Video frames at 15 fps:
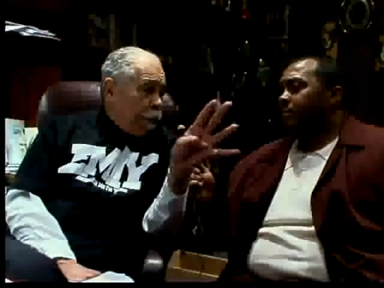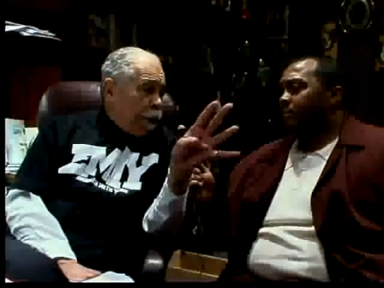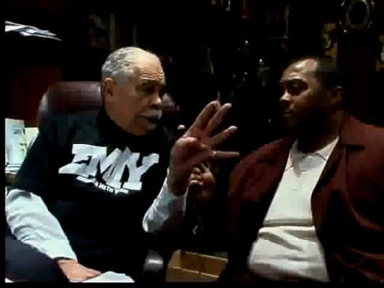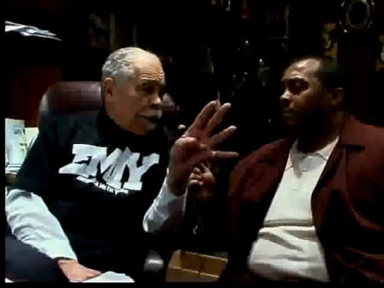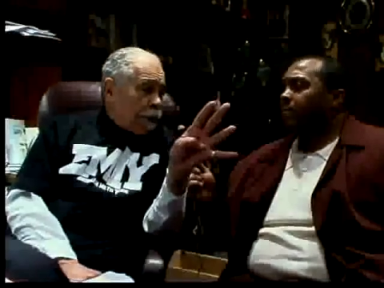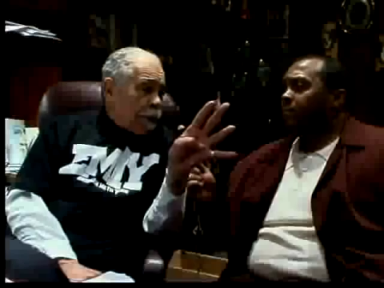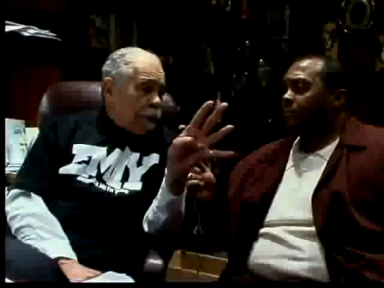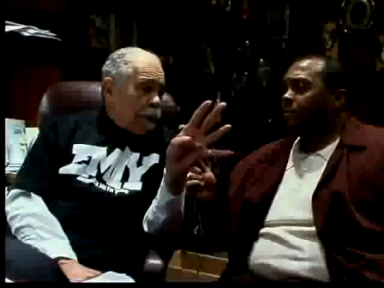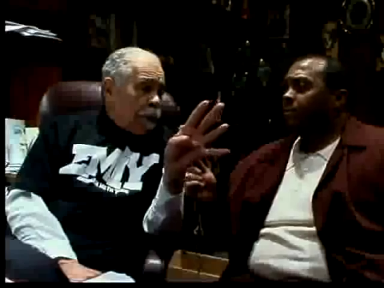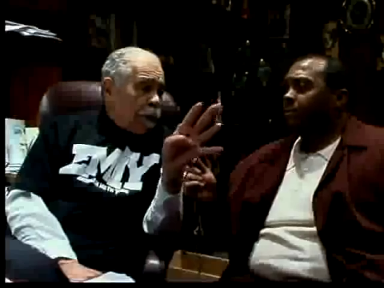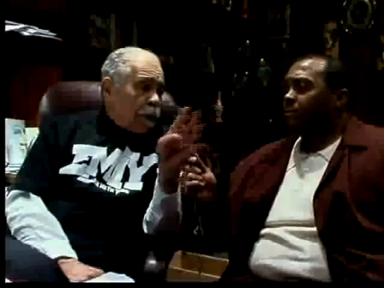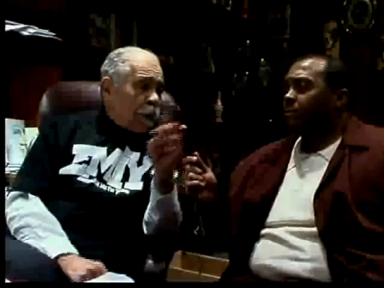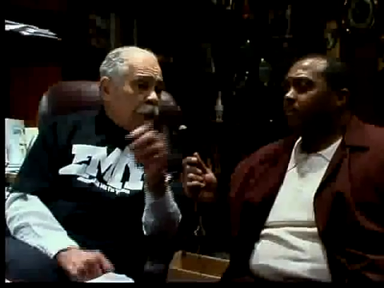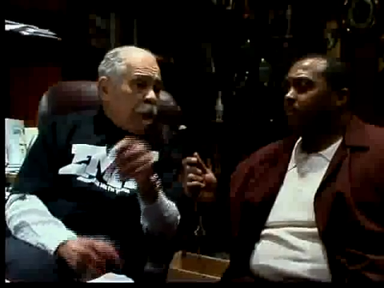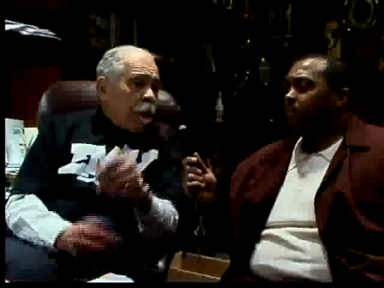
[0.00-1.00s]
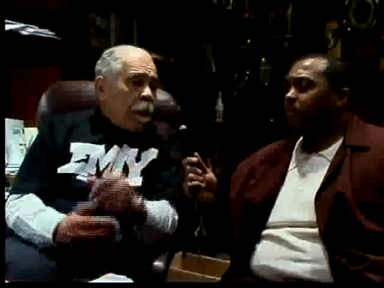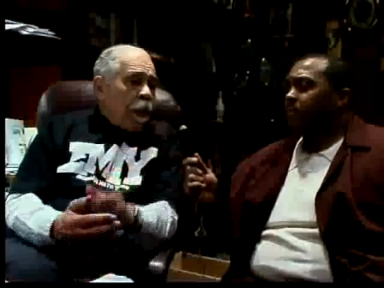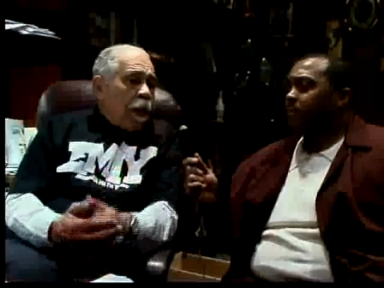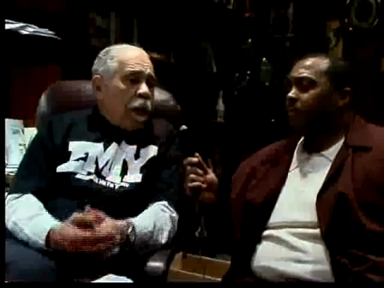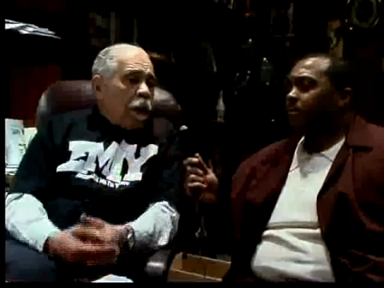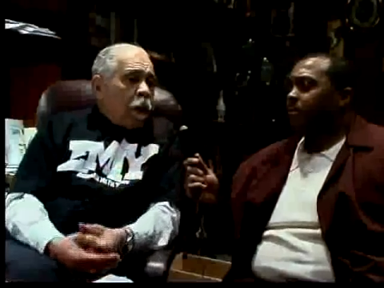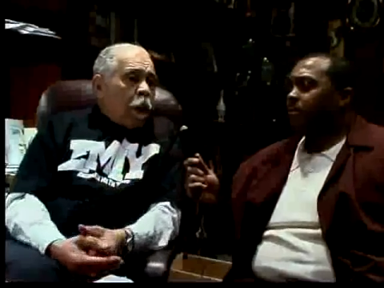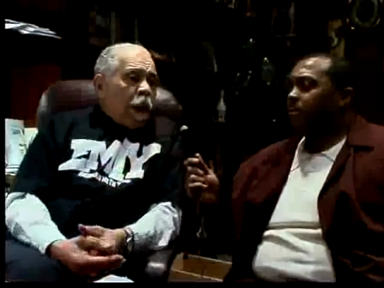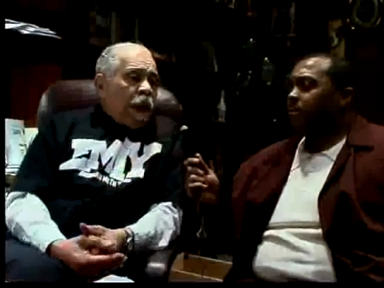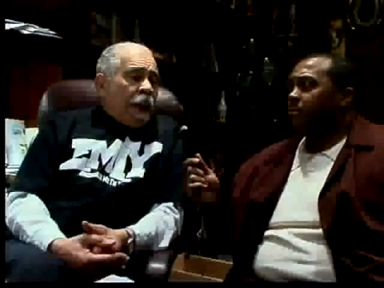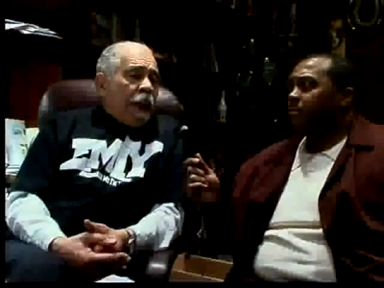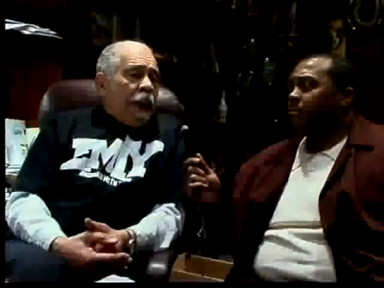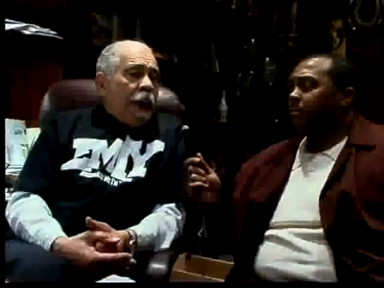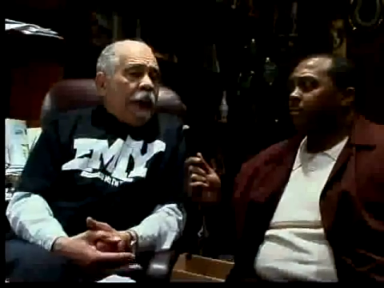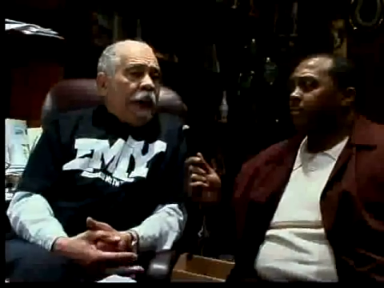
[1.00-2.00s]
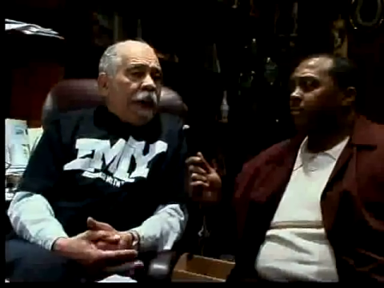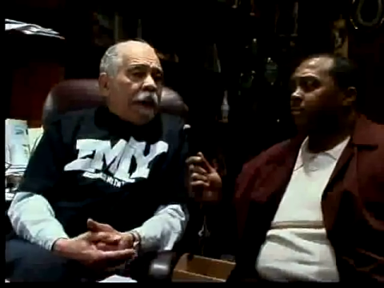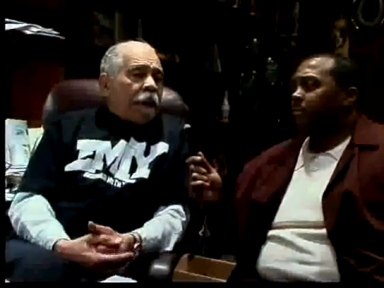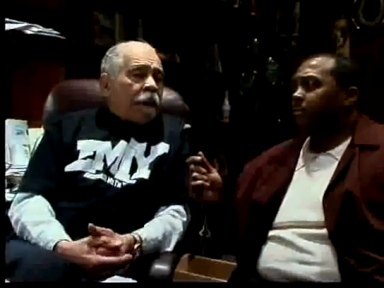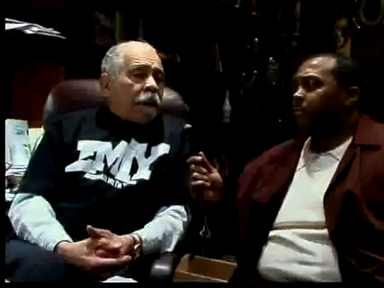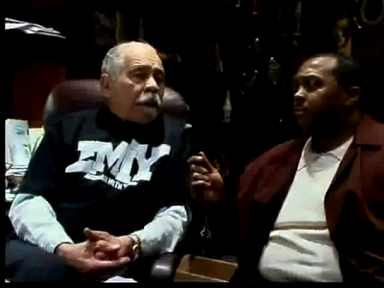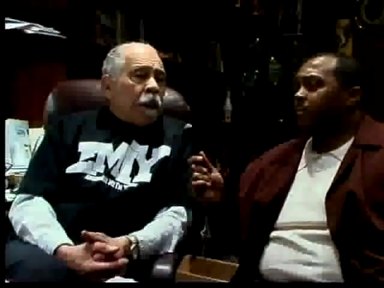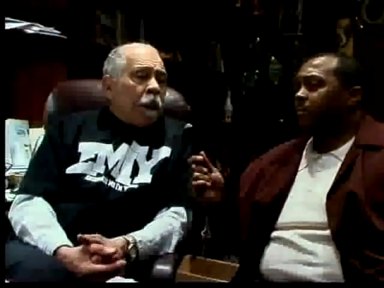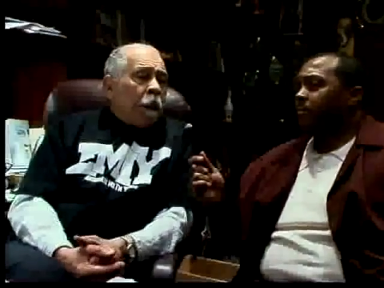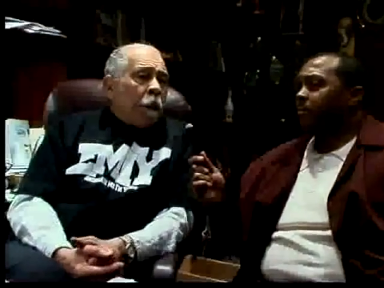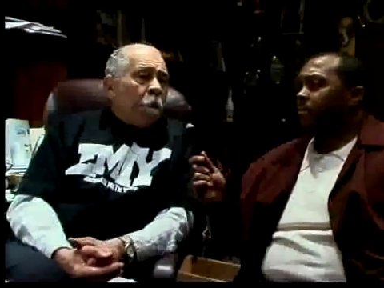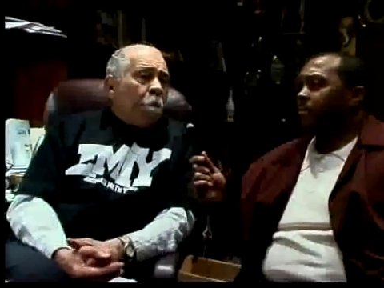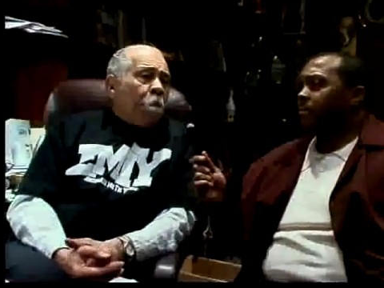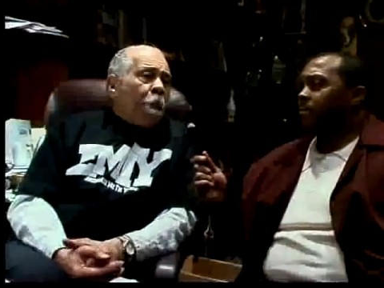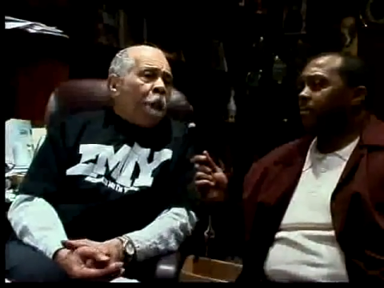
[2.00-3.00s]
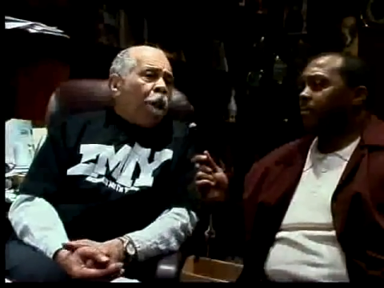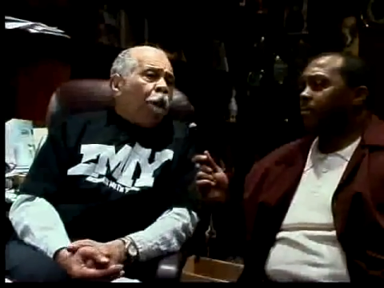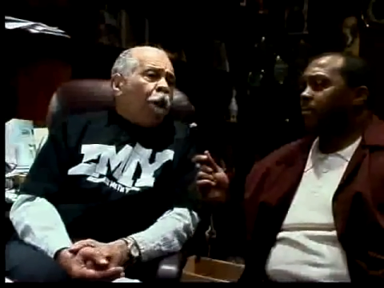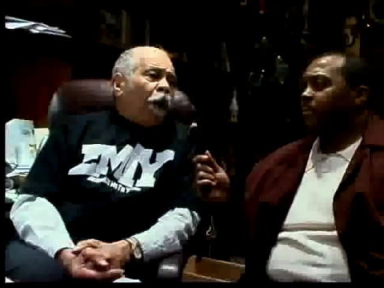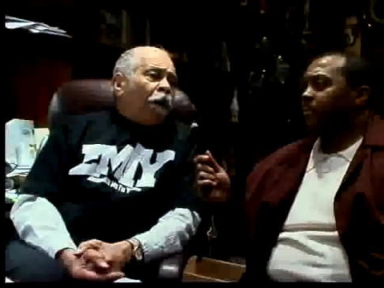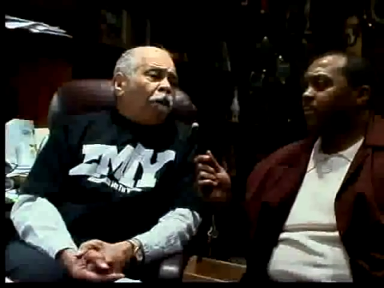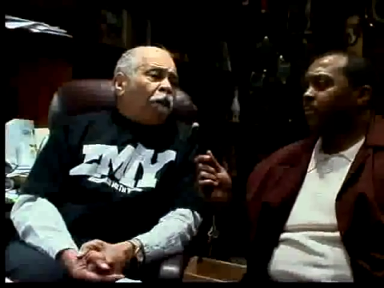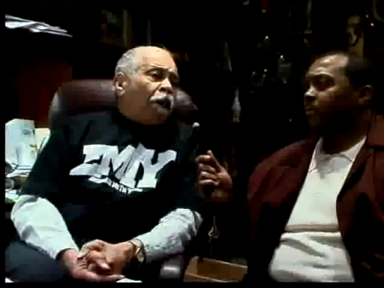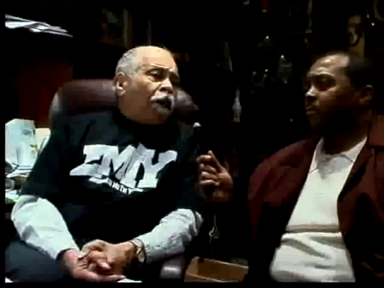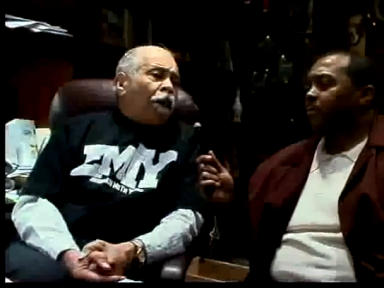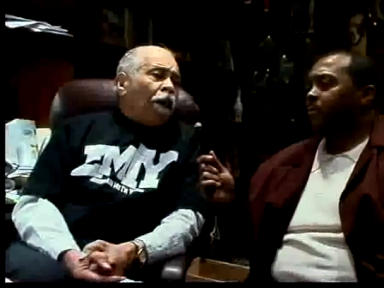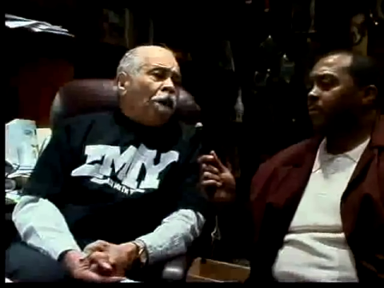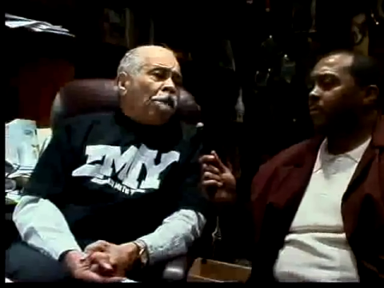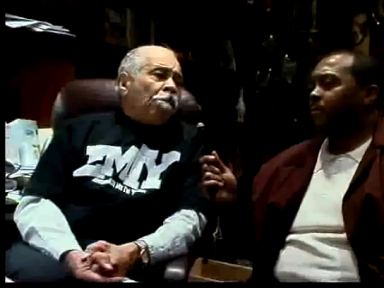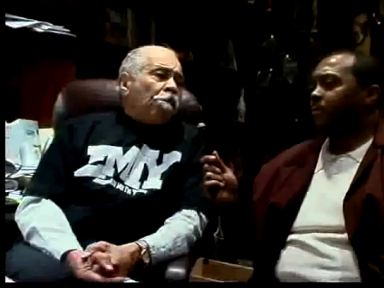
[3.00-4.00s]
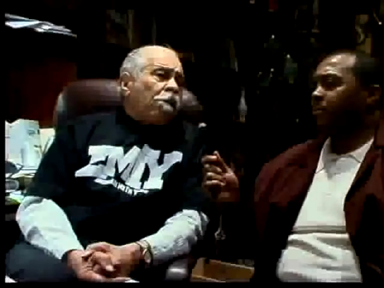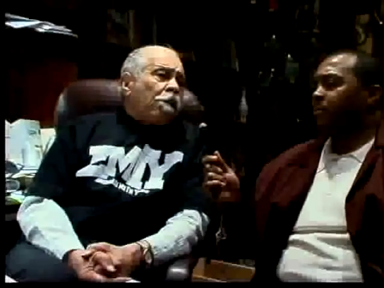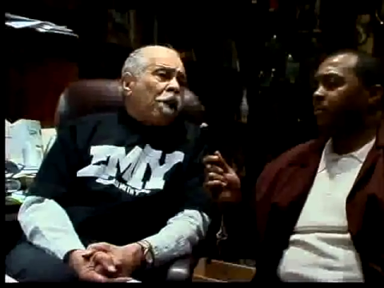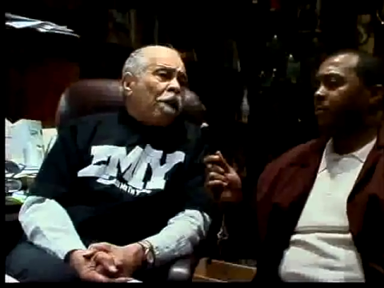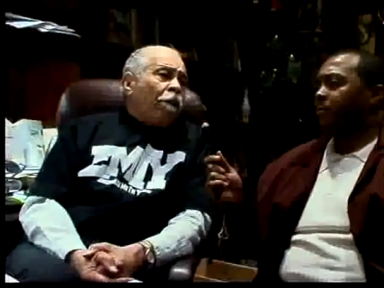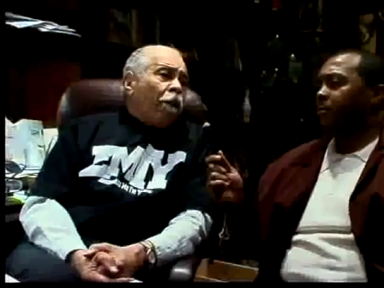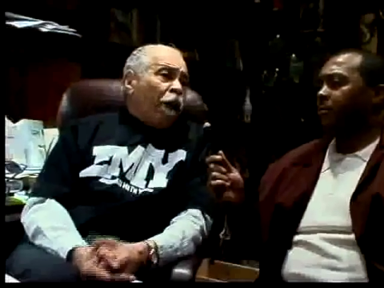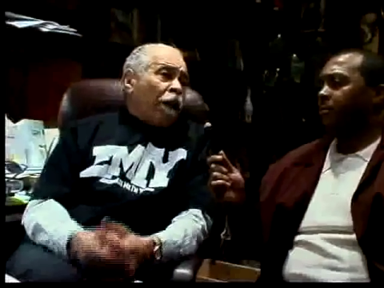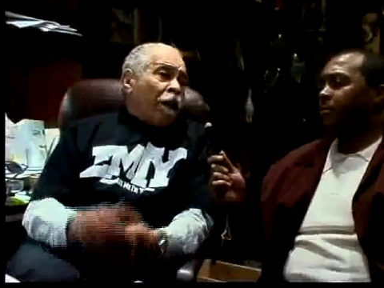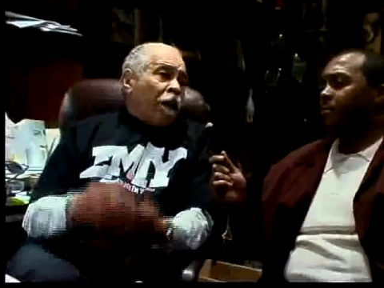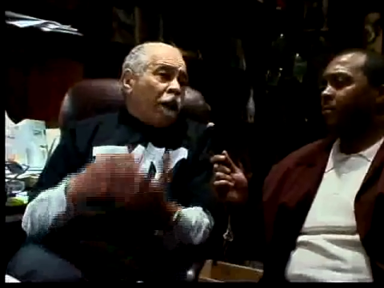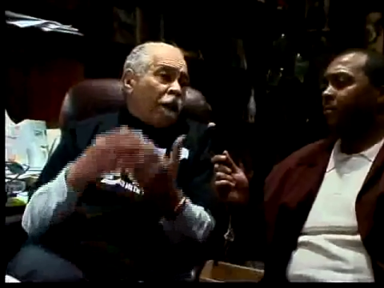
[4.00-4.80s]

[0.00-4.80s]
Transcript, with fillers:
Speaker 1: persons. We had um, what was known, what